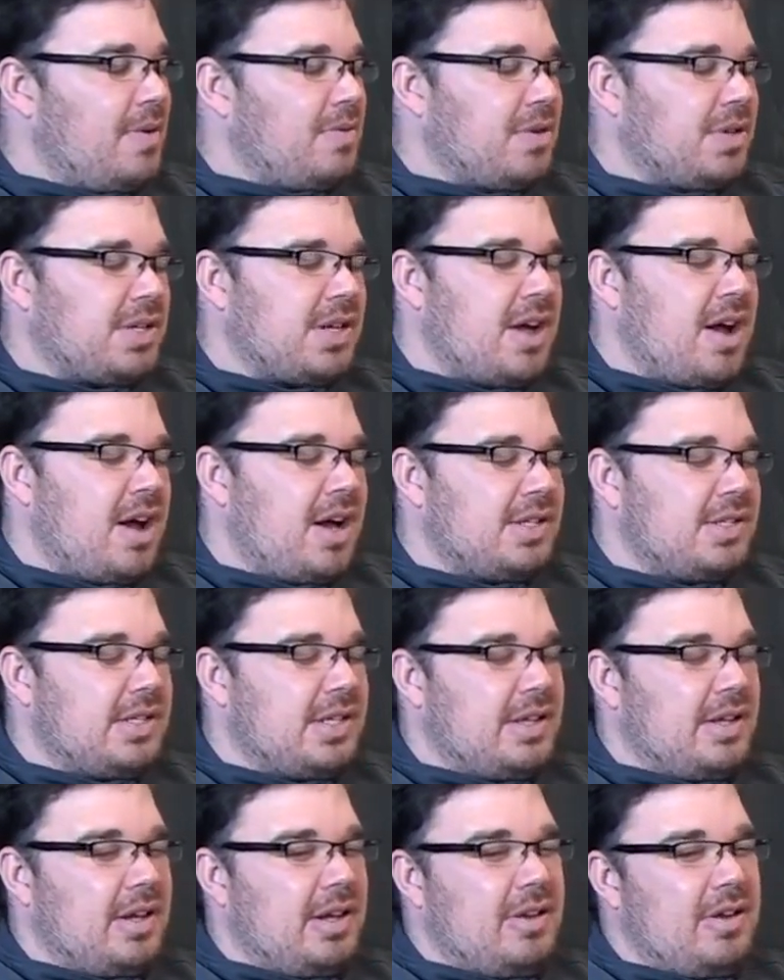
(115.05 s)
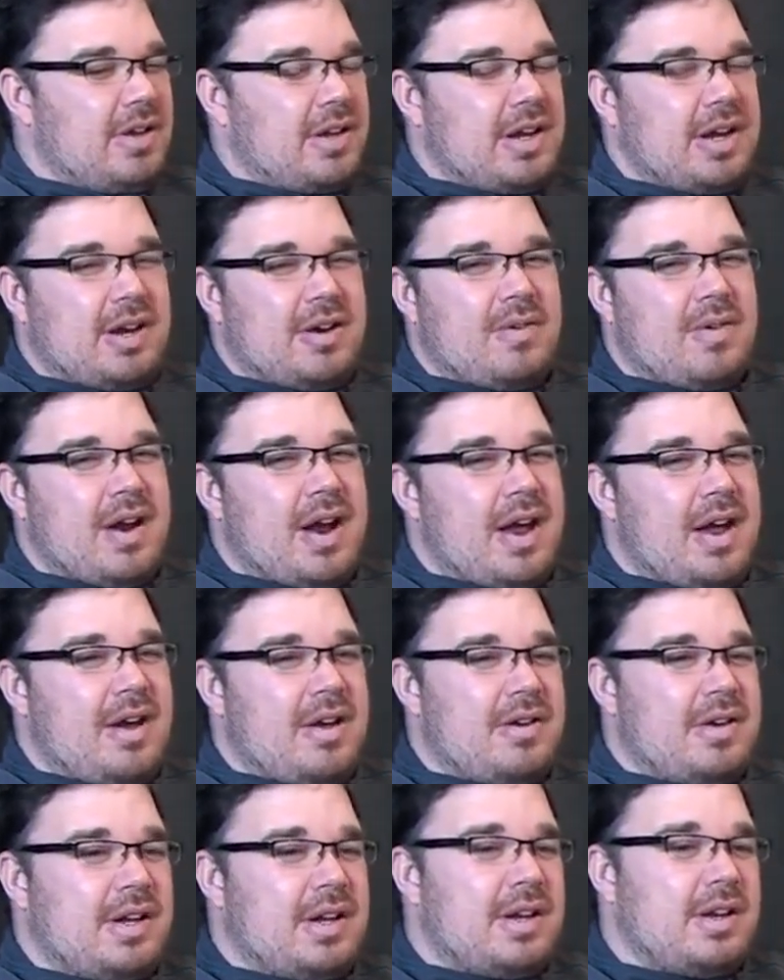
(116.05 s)
I'm just constantly looking
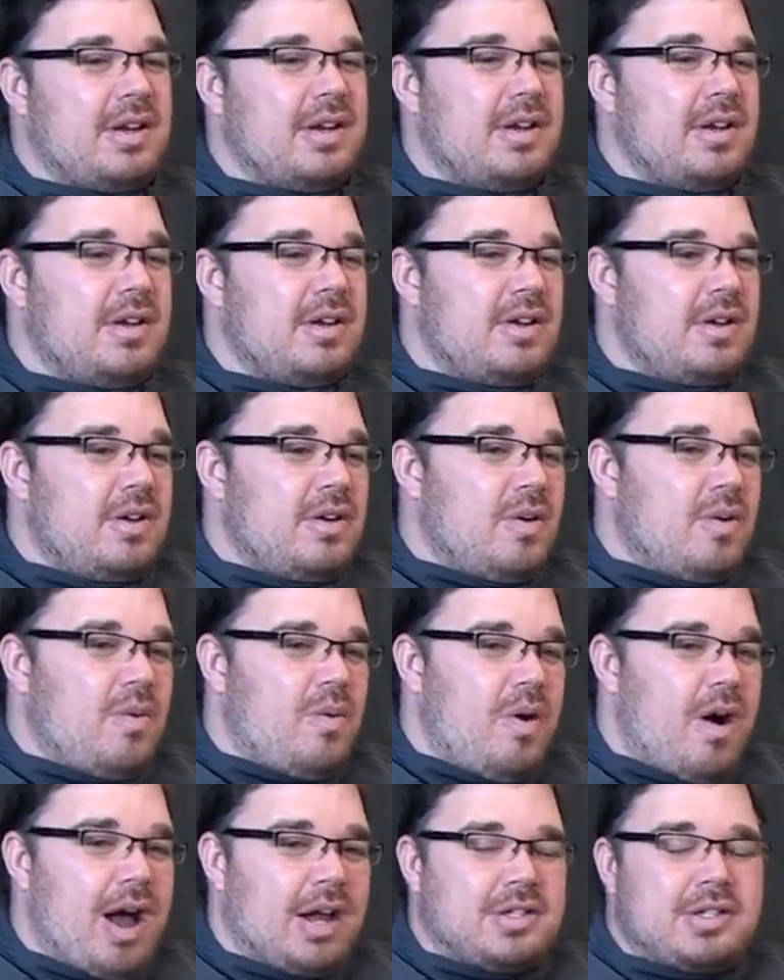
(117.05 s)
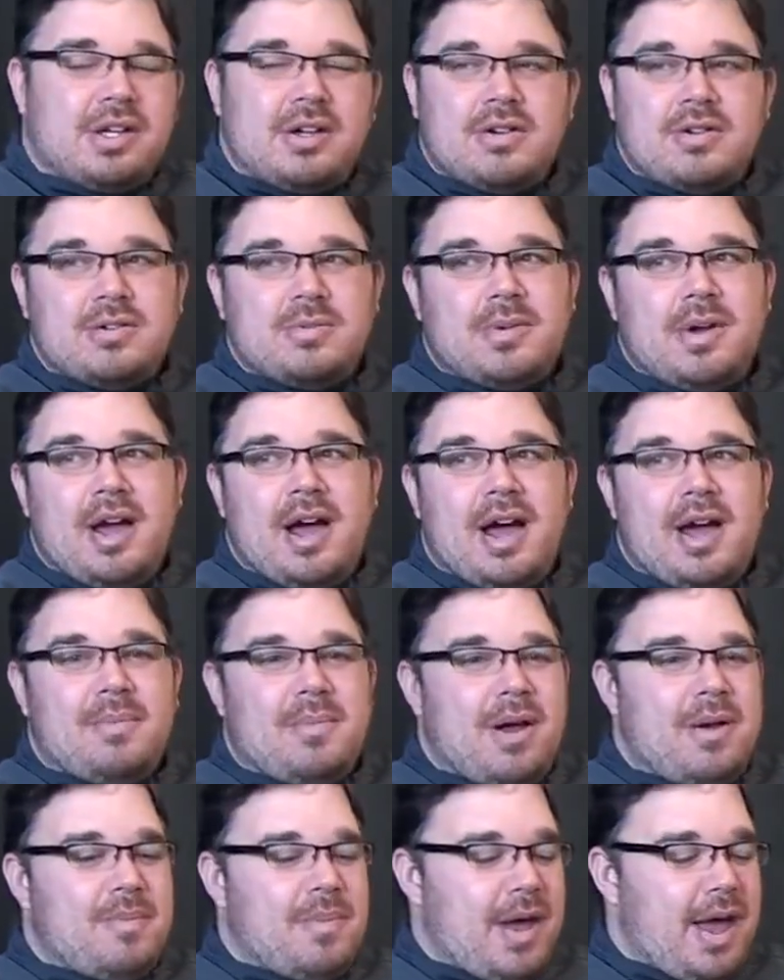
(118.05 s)
around and watching who's
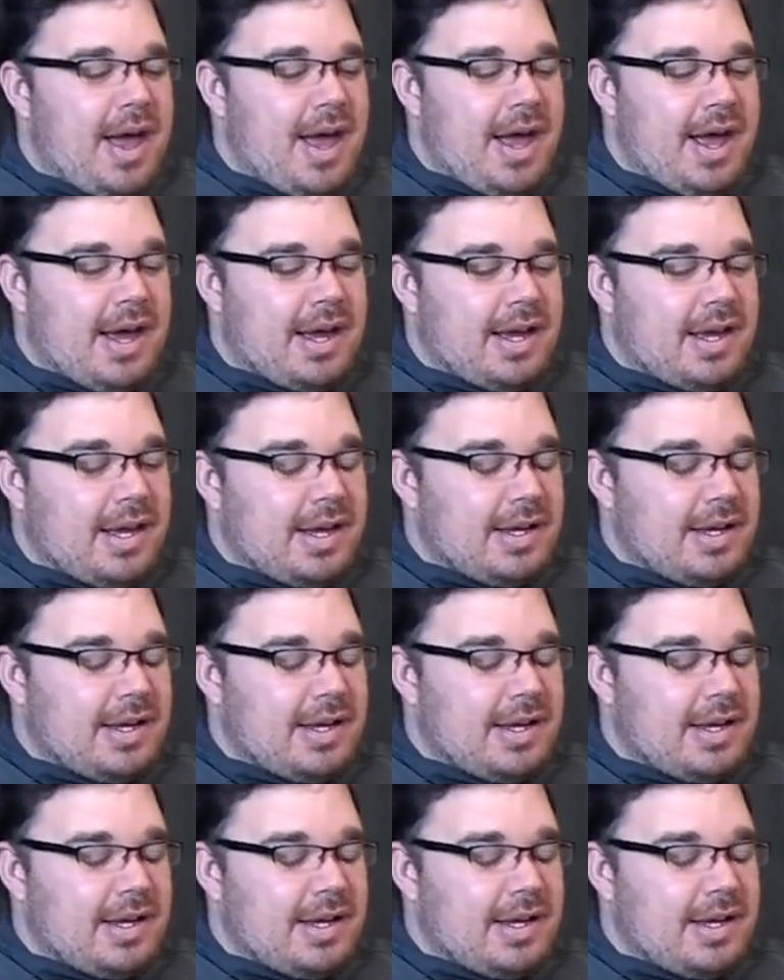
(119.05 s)
behind my back,